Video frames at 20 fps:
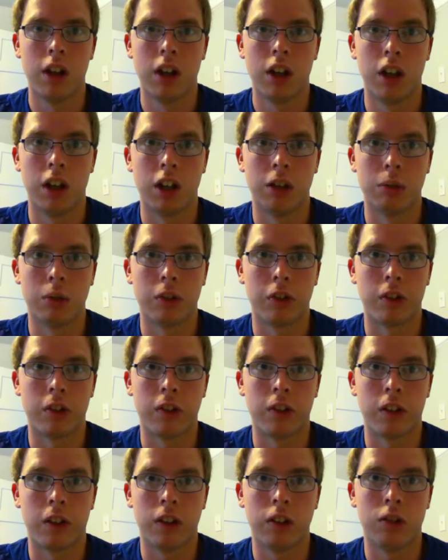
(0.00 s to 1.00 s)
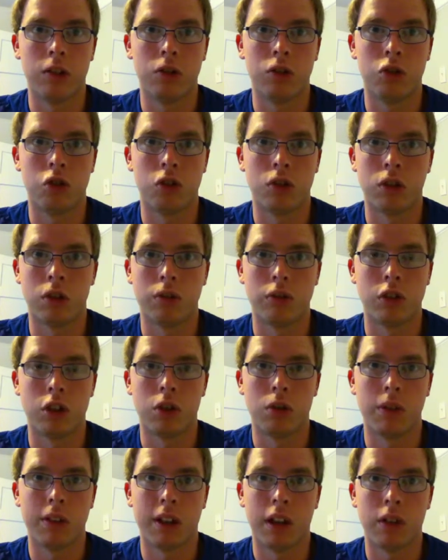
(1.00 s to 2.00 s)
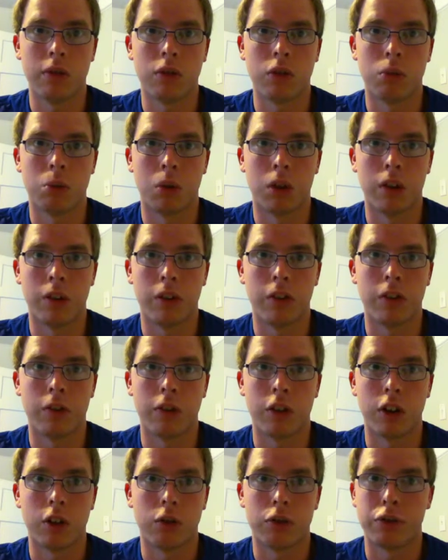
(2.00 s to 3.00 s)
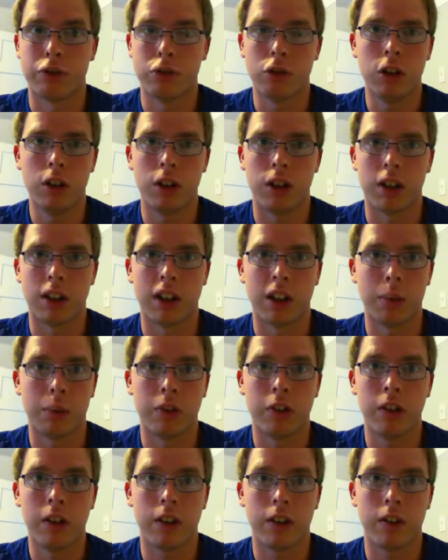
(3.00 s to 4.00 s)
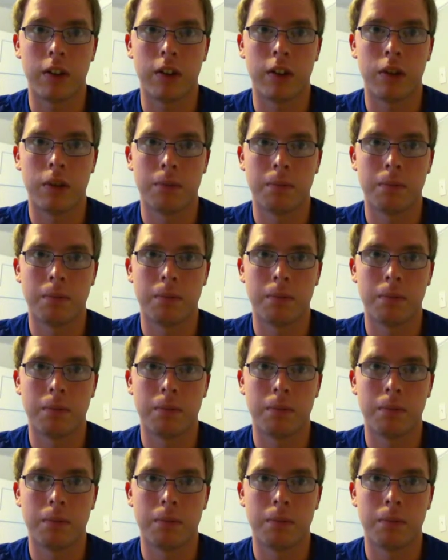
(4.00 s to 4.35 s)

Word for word: he was in danger of going ever was the final three, and that was it.